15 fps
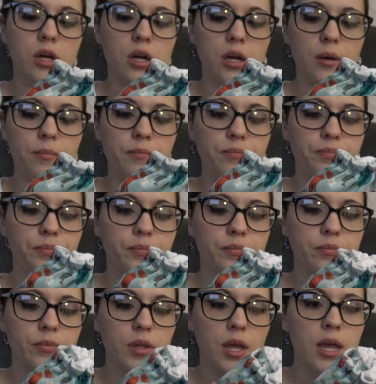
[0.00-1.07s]
um,
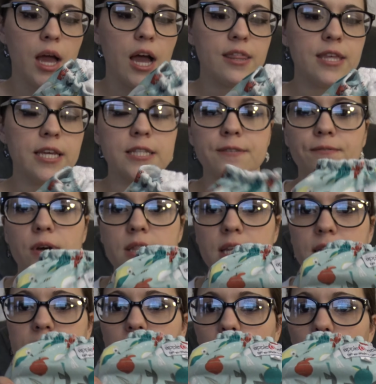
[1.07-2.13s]
I think it's fun that
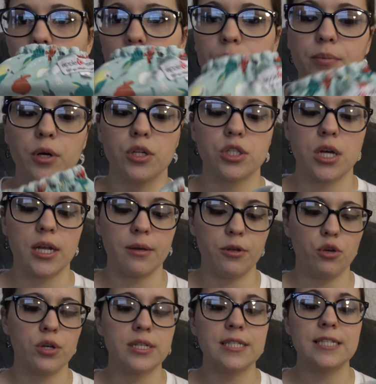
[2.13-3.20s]
it's got all the birds on it.
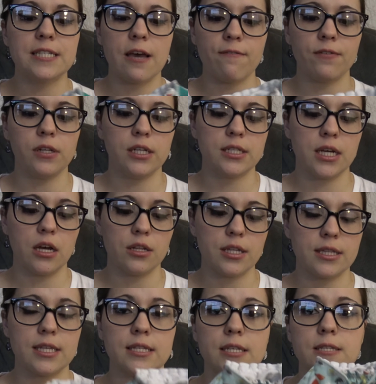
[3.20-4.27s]
You can definitely tell
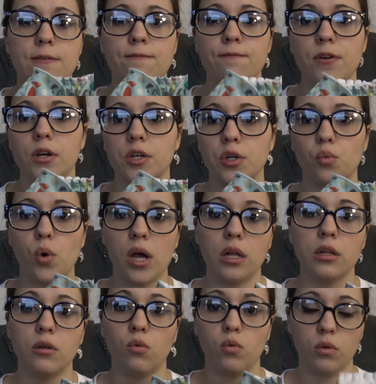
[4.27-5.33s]
that this is a very
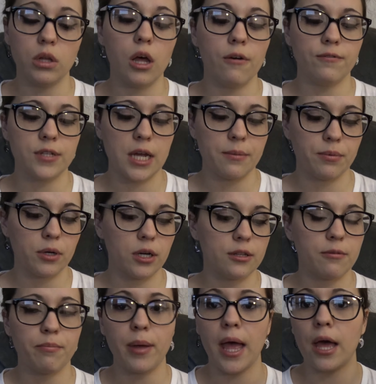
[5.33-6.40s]
well-loved diaper.
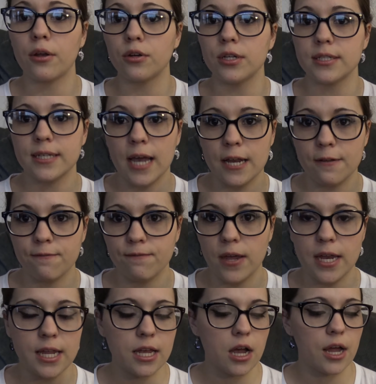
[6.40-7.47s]
The pattern is kind of
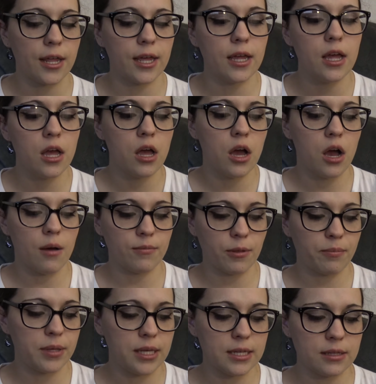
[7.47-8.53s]
fading on it. Um, the
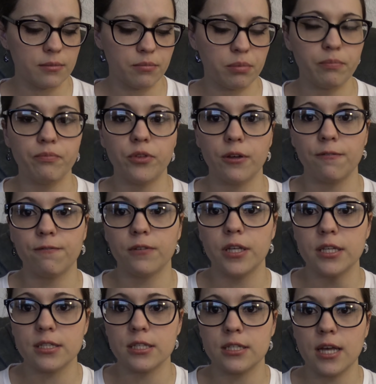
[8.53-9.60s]
pe the
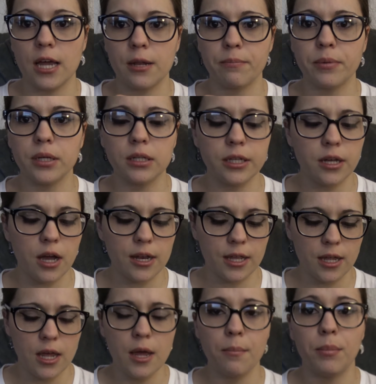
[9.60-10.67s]
fleece is kind of pilly on
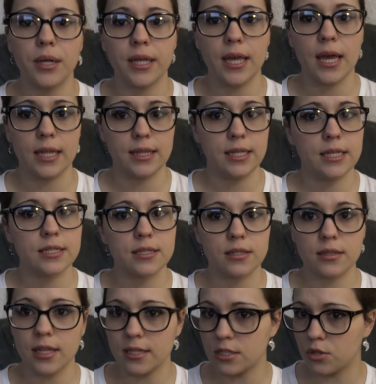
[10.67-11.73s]
it but again these
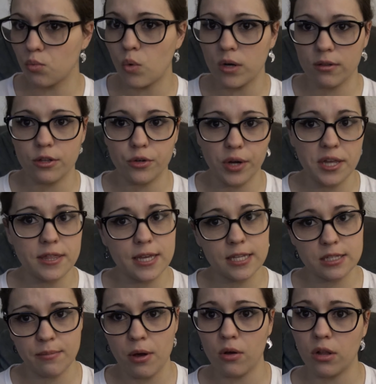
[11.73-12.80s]
that's one of the great
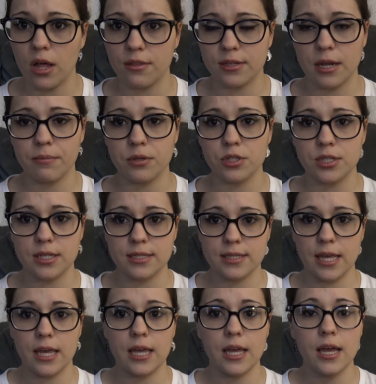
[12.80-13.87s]
things about cloth diapers is
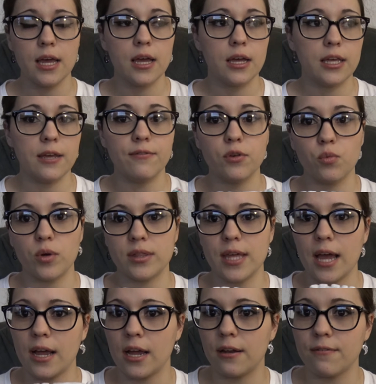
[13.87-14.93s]
they even with
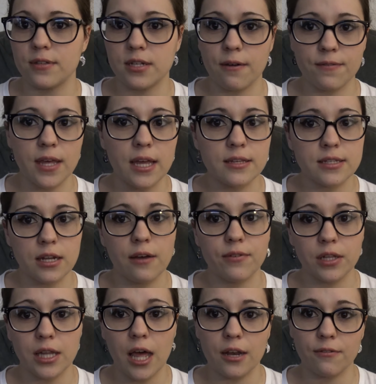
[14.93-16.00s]
that kind of stuff they still have a
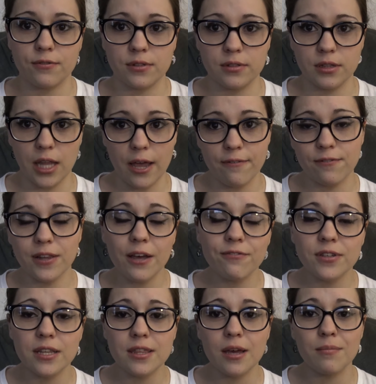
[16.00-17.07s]
lot of life
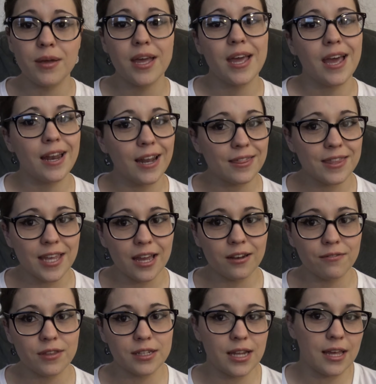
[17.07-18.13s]
left in them and at the end
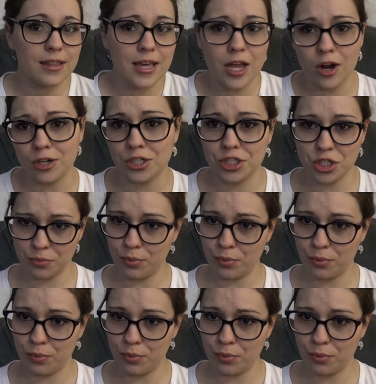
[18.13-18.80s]
of the day they are just a